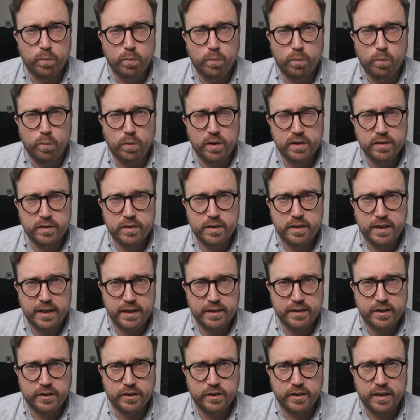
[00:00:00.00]
One thing
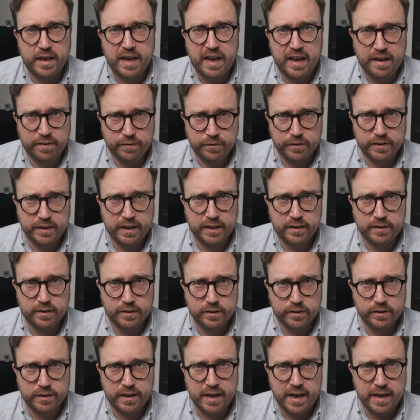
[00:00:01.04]
that you're going to have to get
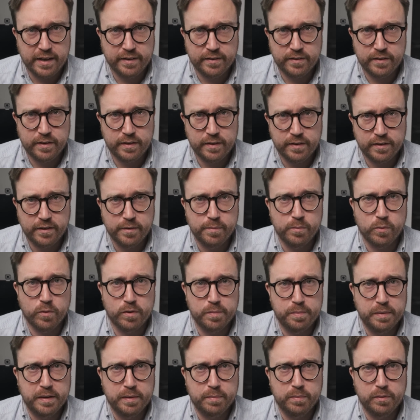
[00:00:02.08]
good at, the more
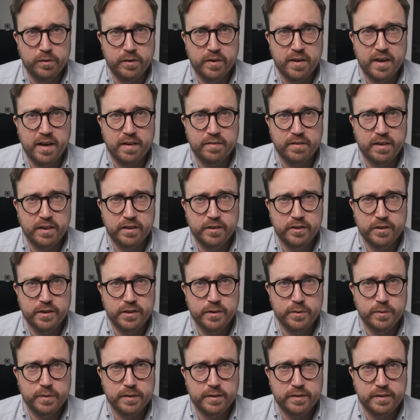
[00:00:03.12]
people you have under
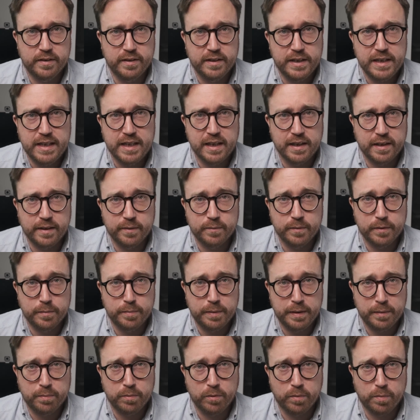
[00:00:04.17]
you, is dealing with
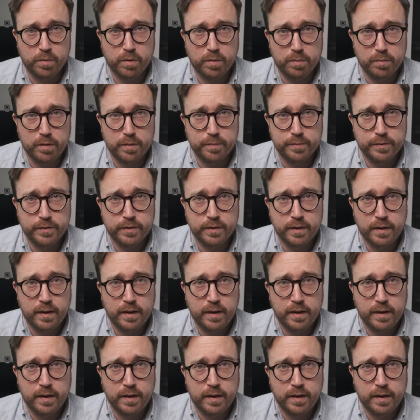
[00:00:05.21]
people problems.